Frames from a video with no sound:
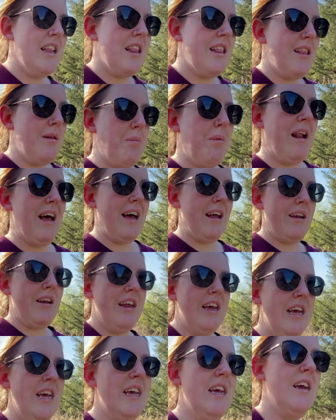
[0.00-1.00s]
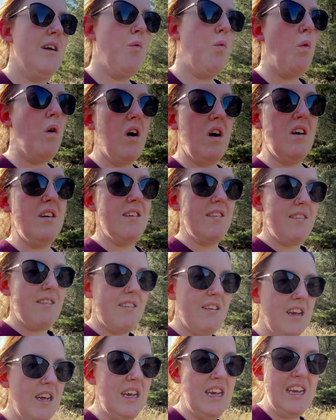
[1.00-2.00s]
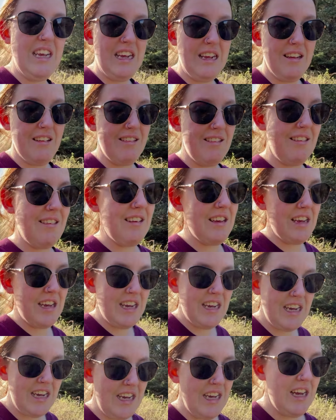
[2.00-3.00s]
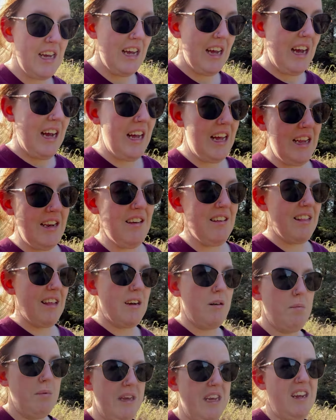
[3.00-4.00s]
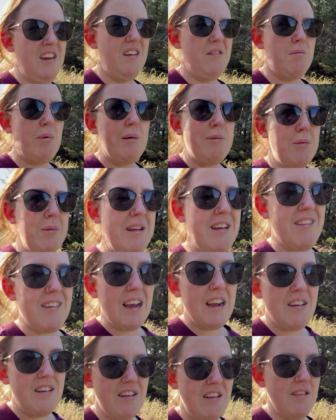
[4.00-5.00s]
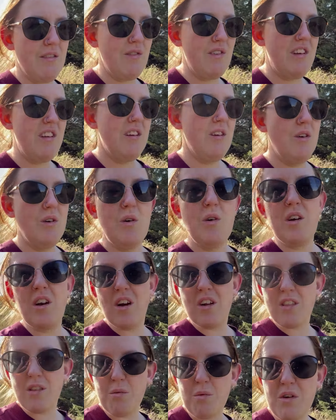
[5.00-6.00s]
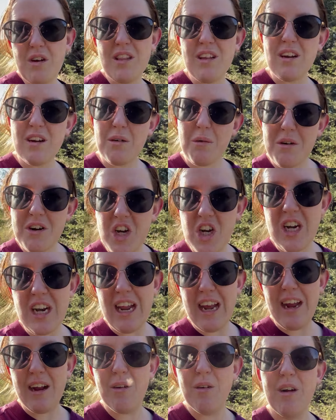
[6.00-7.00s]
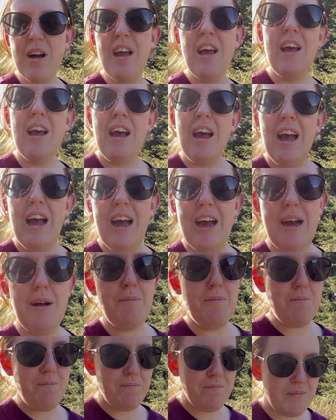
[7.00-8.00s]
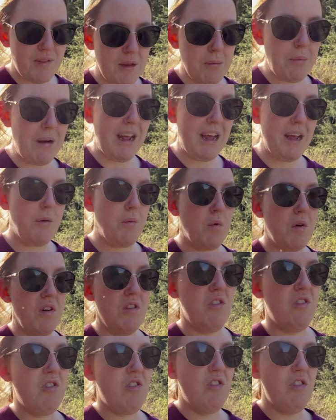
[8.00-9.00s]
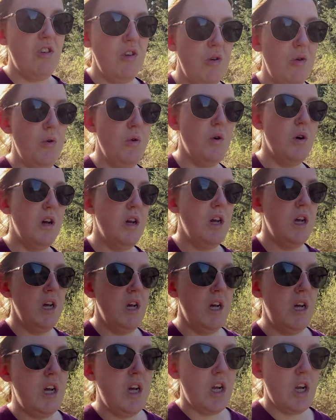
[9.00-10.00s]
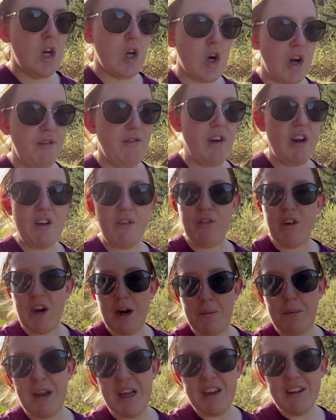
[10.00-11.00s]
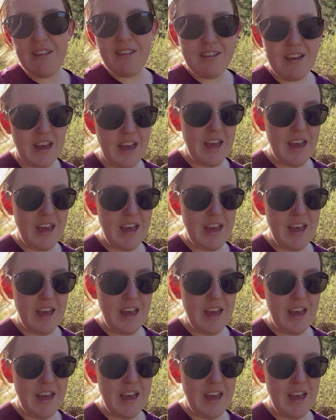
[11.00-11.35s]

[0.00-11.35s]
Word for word: the plan was, is, and that'll be in probably Saturday's video, not the one that you're watching now. Um, the plan was to try find a fireplace.